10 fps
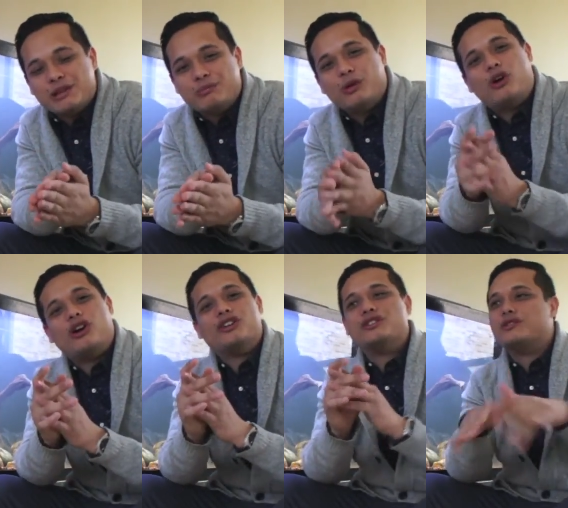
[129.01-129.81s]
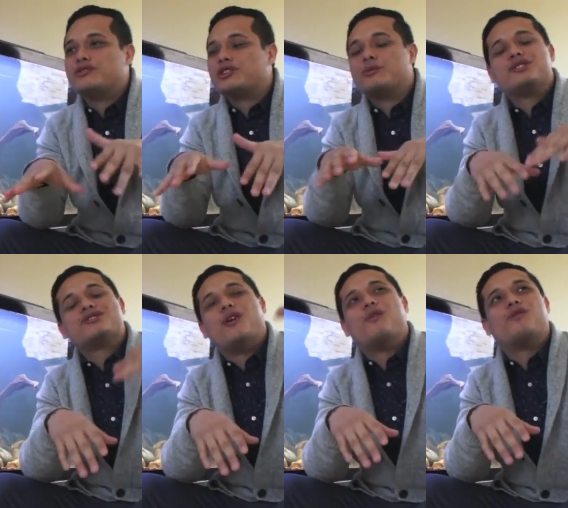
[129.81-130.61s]
people on YouTube. It's
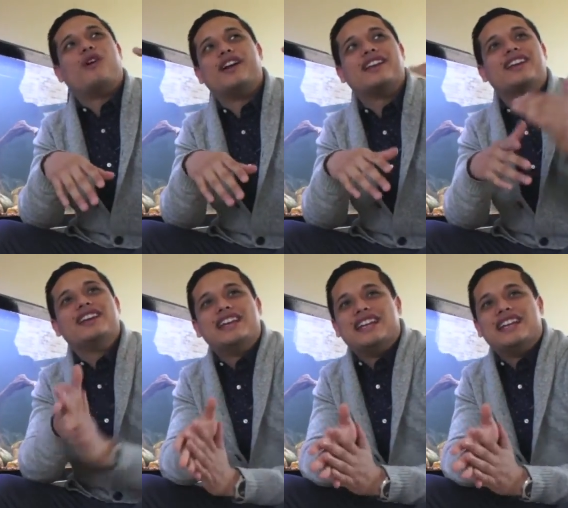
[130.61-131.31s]
so funny.